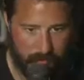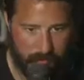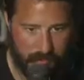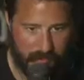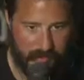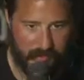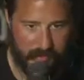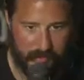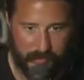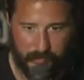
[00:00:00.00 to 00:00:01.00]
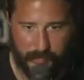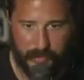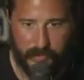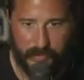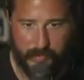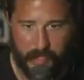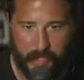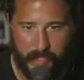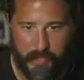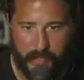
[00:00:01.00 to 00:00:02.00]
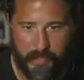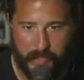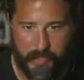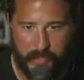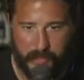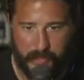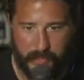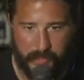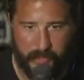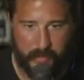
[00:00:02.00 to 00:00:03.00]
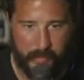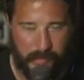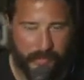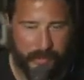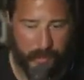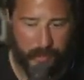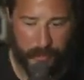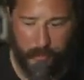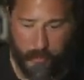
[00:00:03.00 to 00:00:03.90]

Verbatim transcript: that's just at least my hot take i guess Plus, you know, I'm from the